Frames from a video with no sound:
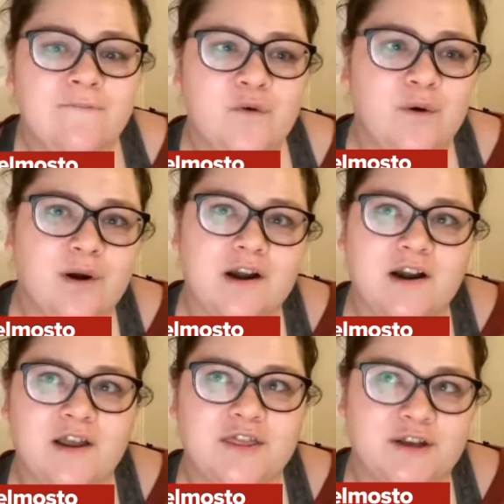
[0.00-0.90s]

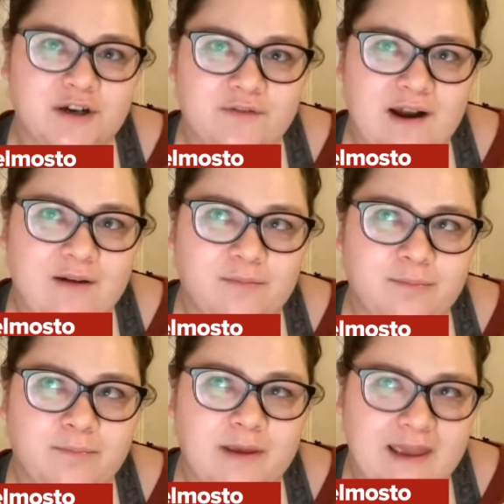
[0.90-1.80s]
for a third
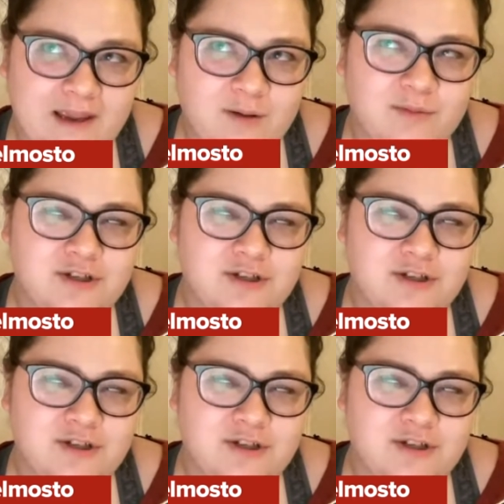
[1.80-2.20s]
round pick,